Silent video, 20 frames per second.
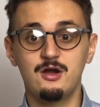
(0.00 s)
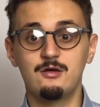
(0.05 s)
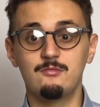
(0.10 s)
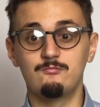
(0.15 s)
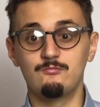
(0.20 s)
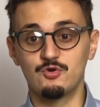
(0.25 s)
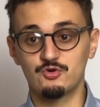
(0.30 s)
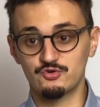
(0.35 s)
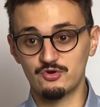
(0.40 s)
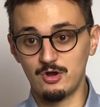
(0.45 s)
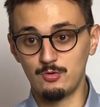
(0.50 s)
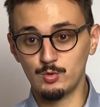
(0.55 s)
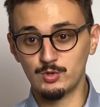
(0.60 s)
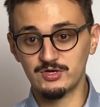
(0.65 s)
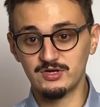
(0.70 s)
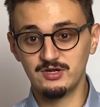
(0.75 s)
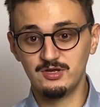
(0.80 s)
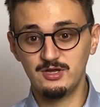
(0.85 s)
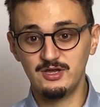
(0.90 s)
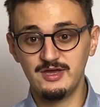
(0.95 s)

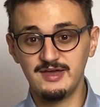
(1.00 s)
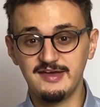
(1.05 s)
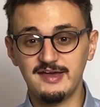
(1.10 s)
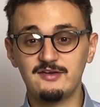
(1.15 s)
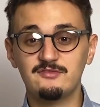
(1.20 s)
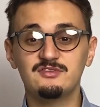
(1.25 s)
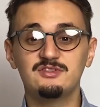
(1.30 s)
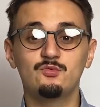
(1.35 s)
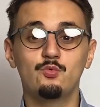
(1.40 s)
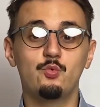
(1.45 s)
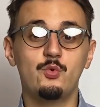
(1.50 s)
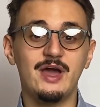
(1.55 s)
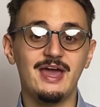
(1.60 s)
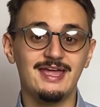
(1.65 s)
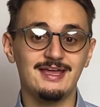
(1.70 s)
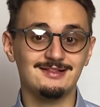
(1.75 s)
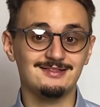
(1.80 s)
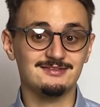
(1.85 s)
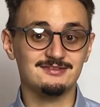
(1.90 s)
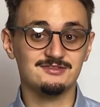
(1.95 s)
Moreover, having
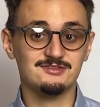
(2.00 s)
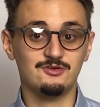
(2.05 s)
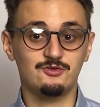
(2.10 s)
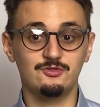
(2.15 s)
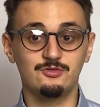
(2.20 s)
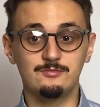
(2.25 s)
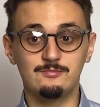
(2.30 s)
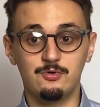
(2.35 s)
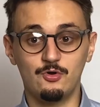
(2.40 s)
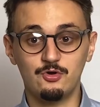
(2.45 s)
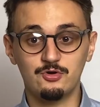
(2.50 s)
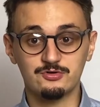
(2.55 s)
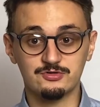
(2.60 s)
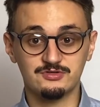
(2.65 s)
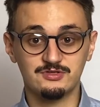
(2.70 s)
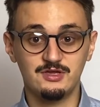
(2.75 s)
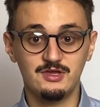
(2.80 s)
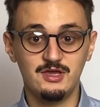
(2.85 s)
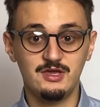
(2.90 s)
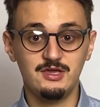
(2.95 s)
whales on board
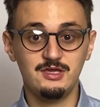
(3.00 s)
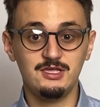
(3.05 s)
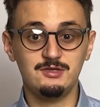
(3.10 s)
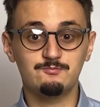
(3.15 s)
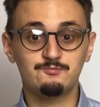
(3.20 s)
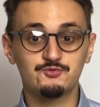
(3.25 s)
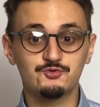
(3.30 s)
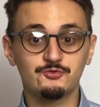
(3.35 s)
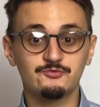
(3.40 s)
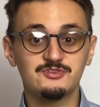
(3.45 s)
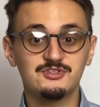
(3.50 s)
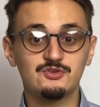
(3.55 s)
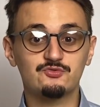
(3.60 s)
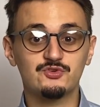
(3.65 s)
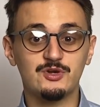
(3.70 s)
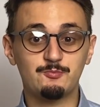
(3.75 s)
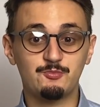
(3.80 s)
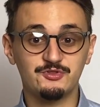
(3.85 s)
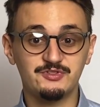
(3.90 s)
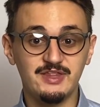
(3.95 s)
improves your
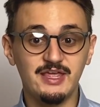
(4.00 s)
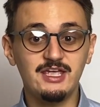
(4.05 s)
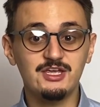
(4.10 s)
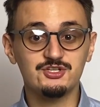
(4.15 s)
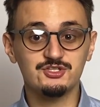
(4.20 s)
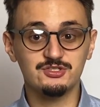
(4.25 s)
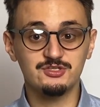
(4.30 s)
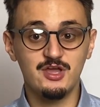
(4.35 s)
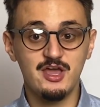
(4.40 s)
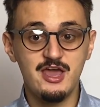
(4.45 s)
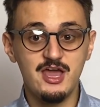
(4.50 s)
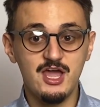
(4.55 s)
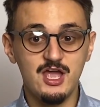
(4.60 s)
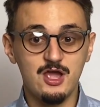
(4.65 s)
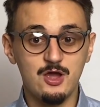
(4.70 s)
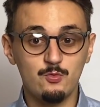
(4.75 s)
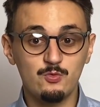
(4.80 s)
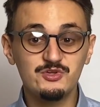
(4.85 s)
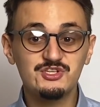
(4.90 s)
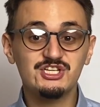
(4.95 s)
reputation,
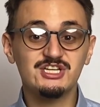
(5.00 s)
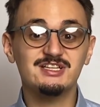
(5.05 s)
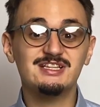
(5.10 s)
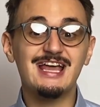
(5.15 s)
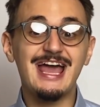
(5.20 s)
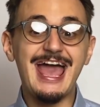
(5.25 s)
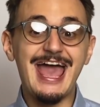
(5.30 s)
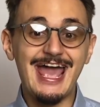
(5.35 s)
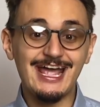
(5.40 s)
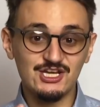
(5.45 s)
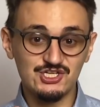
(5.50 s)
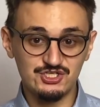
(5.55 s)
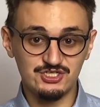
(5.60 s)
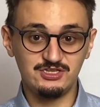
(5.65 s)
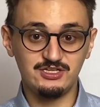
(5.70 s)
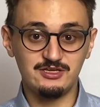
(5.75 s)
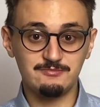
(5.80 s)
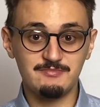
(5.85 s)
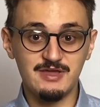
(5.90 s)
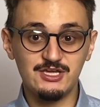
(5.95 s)
which can
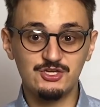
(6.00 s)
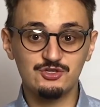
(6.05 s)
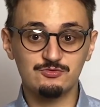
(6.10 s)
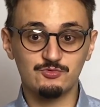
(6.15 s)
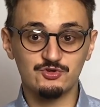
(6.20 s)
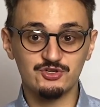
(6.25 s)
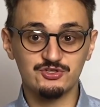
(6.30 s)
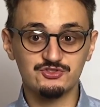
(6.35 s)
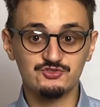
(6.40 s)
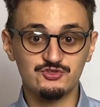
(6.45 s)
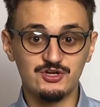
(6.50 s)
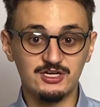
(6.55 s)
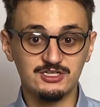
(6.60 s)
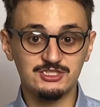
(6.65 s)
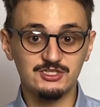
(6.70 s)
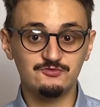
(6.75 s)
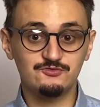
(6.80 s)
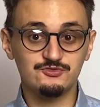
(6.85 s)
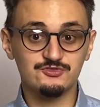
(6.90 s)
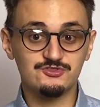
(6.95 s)
actually make you more
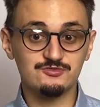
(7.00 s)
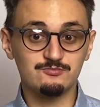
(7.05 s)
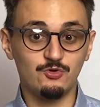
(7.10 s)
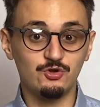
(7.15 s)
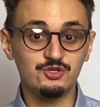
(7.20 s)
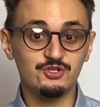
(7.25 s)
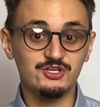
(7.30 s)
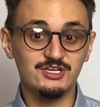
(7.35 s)
attractive to smaller